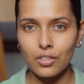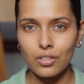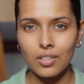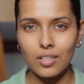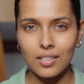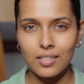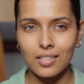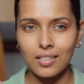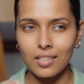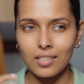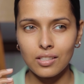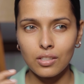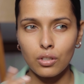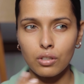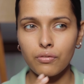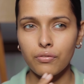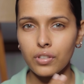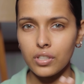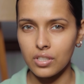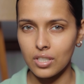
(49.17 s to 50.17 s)
so this is
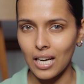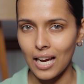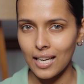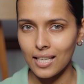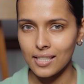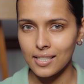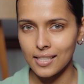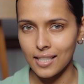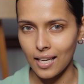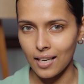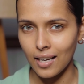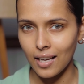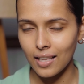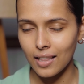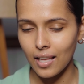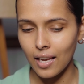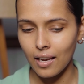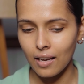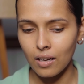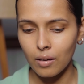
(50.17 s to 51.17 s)
good for dry skin I
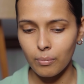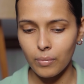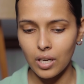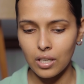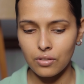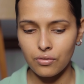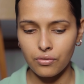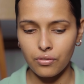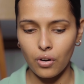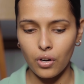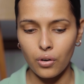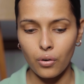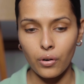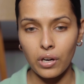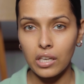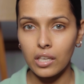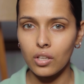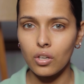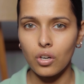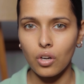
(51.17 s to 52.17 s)
think, but for
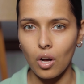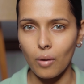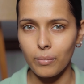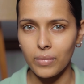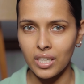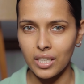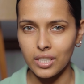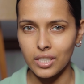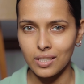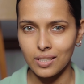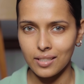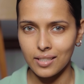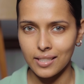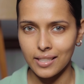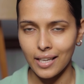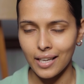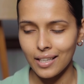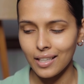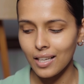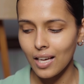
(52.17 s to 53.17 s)
oily or combination
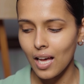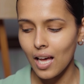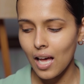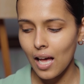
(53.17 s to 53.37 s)
skin,